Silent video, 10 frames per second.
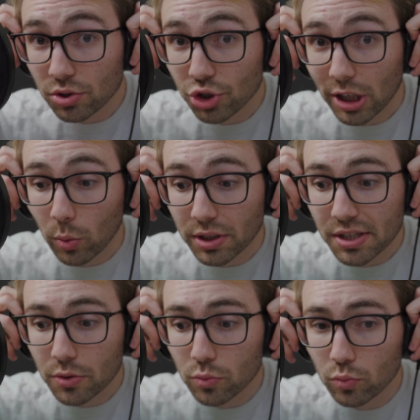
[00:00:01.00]
Check 1,
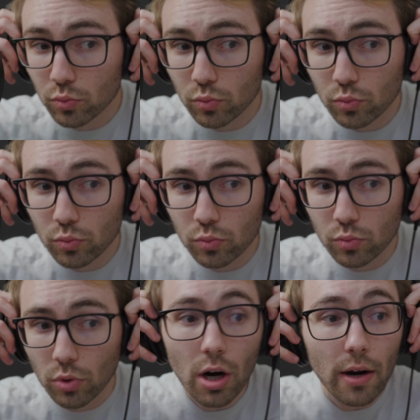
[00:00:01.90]
2.
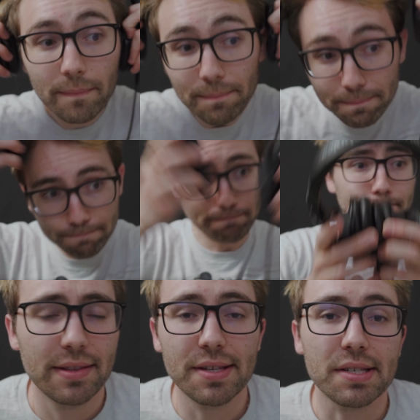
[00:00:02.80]
All right.
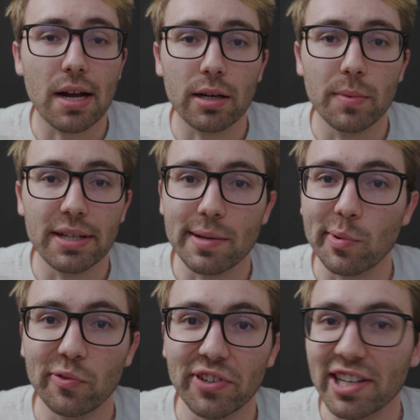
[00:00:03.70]
This is not going to be a
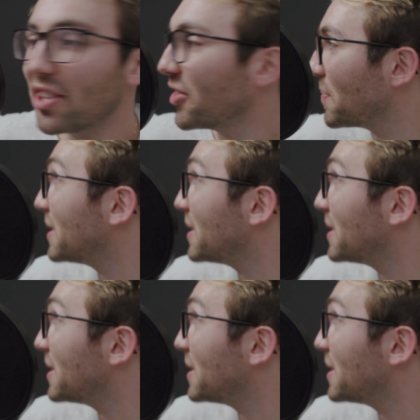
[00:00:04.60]
typical video. Let